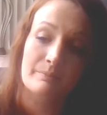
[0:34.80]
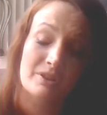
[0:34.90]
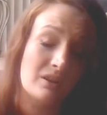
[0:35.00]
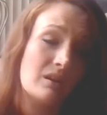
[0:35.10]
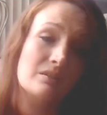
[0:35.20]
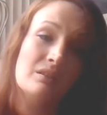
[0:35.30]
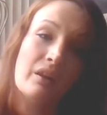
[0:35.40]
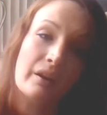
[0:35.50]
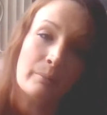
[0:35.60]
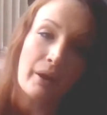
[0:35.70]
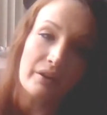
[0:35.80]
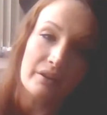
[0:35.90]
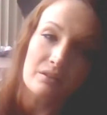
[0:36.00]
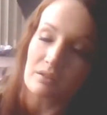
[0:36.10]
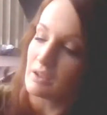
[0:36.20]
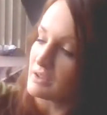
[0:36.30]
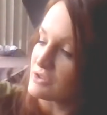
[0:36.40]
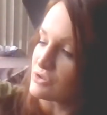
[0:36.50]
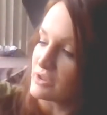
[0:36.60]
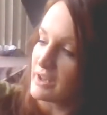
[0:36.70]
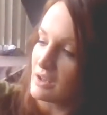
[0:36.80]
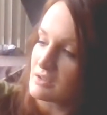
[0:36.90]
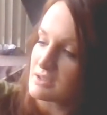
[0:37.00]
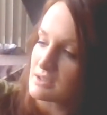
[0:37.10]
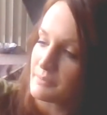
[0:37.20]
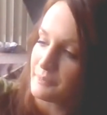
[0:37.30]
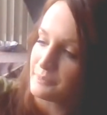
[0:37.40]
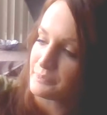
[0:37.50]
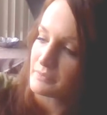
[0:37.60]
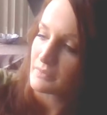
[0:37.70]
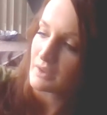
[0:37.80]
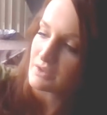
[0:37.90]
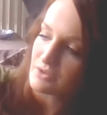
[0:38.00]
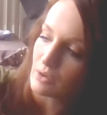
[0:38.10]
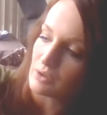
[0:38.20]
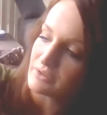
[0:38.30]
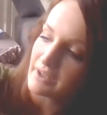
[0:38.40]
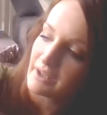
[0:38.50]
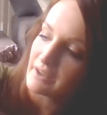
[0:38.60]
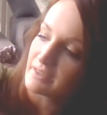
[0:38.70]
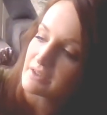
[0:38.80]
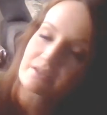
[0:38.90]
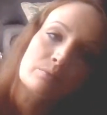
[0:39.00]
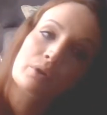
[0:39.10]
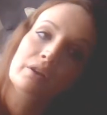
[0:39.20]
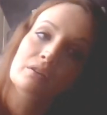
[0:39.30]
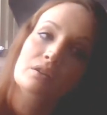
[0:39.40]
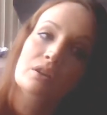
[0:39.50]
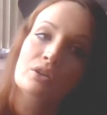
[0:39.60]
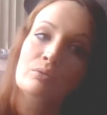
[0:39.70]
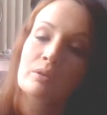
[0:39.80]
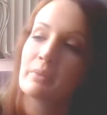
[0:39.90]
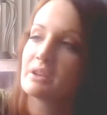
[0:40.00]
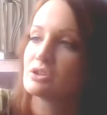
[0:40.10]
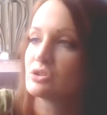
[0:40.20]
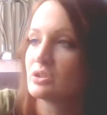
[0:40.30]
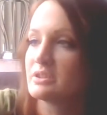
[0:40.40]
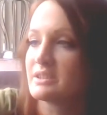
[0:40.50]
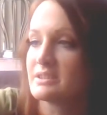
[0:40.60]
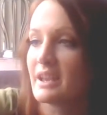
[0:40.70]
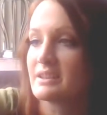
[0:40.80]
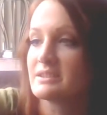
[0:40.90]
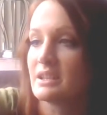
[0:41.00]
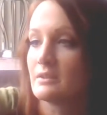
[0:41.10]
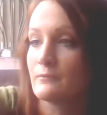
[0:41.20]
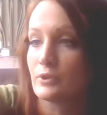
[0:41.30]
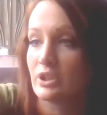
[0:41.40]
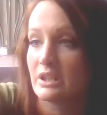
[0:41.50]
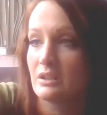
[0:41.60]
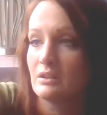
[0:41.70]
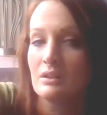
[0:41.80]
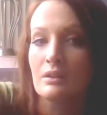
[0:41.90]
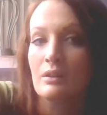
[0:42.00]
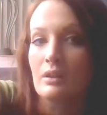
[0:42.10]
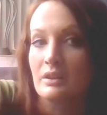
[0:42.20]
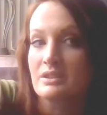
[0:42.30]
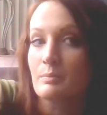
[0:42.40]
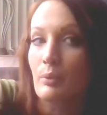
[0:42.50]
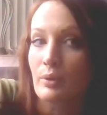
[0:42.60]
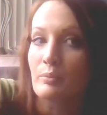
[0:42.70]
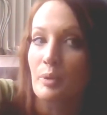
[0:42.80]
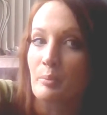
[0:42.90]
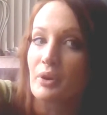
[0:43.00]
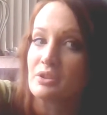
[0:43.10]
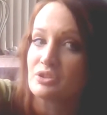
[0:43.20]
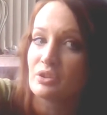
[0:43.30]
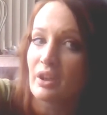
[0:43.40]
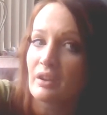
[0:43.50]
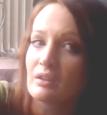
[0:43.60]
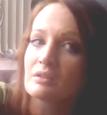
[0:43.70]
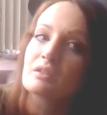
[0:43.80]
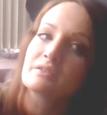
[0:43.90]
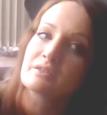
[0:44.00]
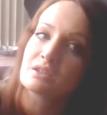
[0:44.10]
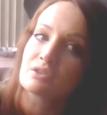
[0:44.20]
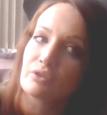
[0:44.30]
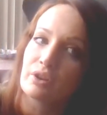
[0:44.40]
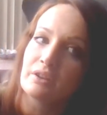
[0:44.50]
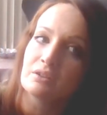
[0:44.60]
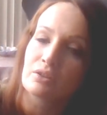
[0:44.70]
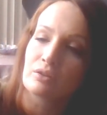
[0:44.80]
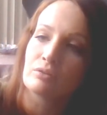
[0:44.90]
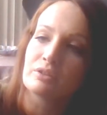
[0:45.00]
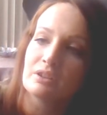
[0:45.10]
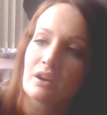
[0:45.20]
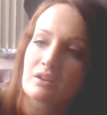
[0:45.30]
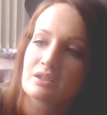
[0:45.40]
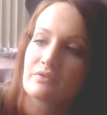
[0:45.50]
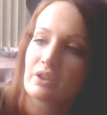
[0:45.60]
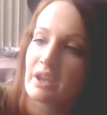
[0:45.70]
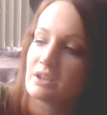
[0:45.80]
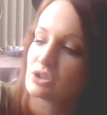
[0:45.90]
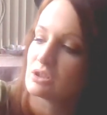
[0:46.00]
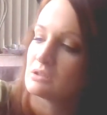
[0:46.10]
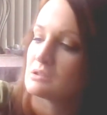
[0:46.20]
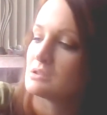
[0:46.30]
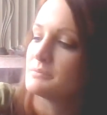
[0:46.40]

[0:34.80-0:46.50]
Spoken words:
talked a lot about it in his readings. So I'll take this one, and you want to make sure it says hexane free. It's important what brand you get, because this is for internal detoxification.